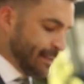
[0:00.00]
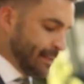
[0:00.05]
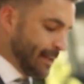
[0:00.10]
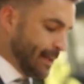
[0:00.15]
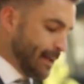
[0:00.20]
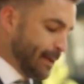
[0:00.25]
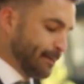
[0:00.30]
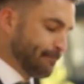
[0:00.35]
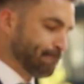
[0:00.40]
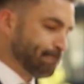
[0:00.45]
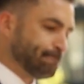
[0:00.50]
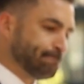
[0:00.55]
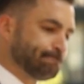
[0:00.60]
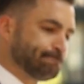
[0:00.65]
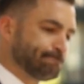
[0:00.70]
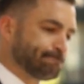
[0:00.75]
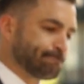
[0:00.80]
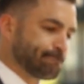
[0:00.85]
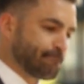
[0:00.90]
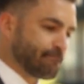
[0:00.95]

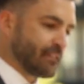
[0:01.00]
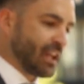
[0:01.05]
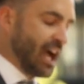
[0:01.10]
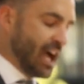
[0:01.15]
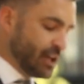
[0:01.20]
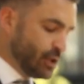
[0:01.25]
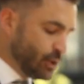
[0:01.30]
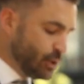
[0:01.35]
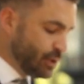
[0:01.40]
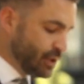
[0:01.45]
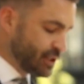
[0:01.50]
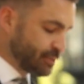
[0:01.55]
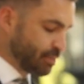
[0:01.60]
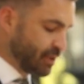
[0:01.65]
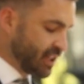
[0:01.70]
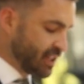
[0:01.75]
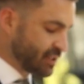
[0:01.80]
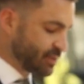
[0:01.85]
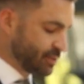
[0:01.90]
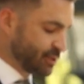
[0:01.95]
I knew this
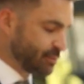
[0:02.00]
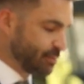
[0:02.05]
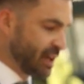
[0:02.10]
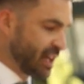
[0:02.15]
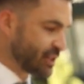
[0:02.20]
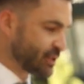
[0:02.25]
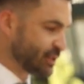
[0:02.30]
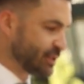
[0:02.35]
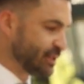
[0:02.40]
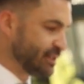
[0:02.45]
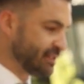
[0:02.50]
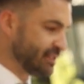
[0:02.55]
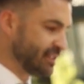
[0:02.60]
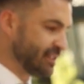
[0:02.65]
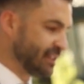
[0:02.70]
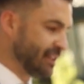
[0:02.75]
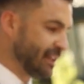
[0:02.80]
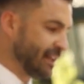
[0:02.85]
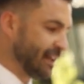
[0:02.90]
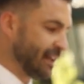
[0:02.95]
place was special.
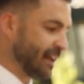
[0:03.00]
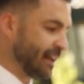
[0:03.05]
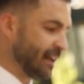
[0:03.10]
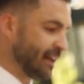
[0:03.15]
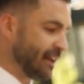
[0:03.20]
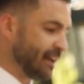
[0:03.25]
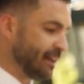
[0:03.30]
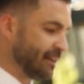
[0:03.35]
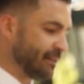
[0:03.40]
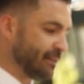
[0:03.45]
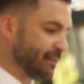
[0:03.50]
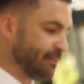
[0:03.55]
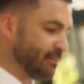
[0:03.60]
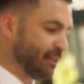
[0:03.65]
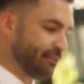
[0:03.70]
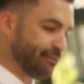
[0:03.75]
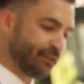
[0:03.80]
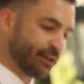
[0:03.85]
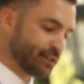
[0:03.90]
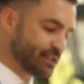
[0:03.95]

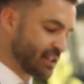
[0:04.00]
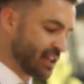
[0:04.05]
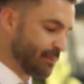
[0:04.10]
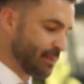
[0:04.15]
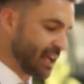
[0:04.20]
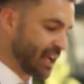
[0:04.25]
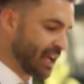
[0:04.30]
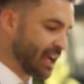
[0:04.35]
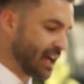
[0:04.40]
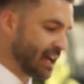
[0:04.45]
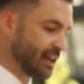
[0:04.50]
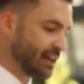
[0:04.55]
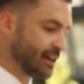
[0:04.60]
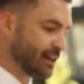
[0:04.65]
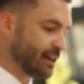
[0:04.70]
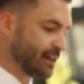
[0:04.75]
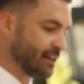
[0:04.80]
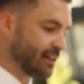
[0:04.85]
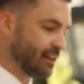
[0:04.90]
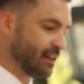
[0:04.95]
The first time I got
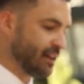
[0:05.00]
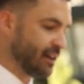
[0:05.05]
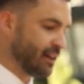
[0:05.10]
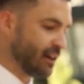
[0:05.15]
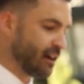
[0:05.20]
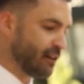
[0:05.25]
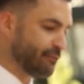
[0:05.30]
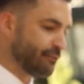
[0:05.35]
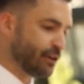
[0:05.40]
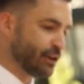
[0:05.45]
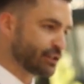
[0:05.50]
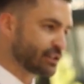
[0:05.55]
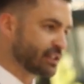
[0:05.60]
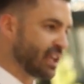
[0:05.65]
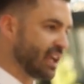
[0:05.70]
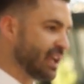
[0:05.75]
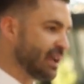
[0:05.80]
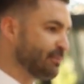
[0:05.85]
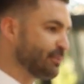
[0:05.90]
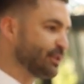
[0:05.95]
here, our first
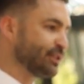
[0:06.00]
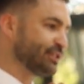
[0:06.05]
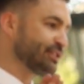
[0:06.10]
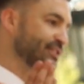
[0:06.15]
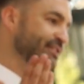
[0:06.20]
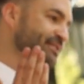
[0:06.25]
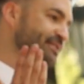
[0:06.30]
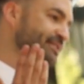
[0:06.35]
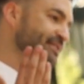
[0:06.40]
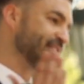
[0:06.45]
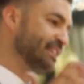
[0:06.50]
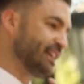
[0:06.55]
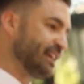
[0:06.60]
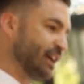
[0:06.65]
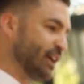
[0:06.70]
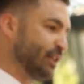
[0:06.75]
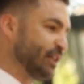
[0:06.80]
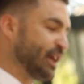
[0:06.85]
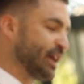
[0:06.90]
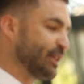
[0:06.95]
game was
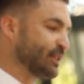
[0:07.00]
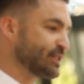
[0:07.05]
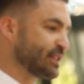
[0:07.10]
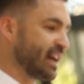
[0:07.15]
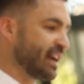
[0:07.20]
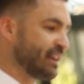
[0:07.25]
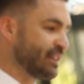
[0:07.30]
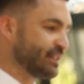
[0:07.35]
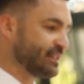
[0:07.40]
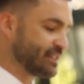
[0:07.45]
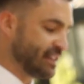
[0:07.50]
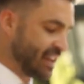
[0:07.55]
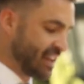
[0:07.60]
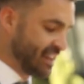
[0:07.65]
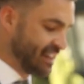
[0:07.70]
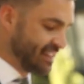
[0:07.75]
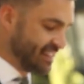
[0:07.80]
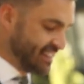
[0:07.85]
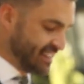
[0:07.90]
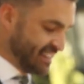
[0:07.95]
on the other side of the
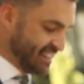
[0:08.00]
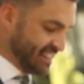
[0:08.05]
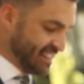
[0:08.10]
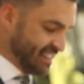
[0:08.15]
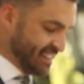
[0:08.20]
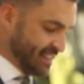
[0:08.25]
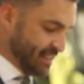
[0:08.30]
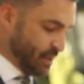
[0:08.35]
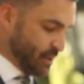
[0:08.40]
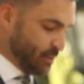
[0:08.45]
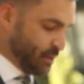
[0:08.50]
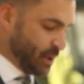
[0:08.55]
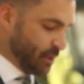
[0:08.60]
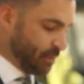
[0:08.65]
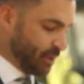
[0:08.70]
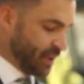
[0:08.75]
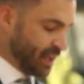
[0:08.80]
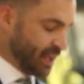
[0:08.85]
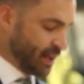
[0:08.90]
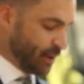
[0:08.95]
state. We were
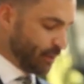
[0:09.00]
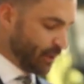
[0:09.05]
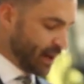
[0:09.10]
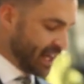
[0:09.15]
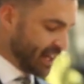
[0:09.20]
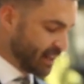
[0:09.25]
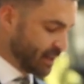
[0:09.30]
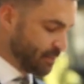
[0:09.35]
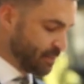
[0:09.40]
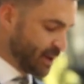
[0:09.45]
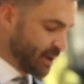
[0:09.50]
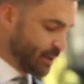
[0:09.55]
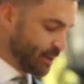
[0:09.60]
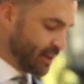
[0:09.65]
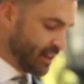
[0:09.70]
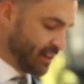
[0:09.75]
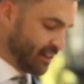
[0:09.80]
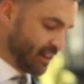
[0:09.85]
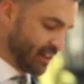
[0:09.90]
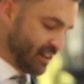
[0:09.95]
playing a ranked
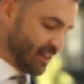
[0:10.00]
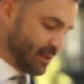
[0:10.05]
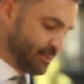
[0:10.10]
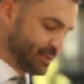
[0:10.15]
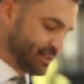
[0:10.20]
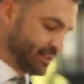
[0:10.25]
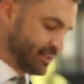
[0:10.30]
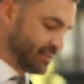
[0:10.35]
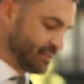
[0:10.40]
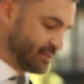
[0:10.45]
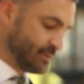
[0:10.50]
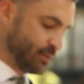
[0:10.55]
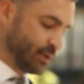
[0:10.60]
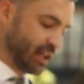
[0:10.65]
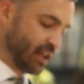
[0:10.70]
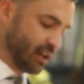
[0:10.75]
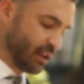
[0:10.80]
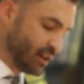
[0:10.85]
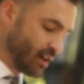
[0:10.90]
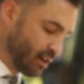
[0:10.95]
opponent in Clemson. We
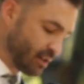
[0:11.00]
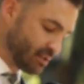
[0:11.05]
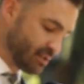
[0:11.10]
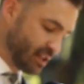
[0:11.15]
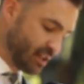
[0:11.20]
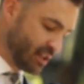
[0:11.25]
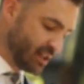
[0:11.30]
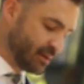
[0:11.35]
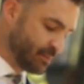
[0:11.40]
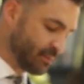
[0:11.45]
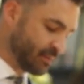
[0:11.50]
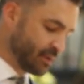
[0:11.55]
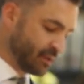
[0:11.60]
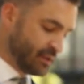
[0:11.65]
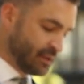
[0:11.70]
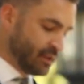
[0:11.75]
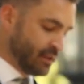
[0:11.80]
had a young team.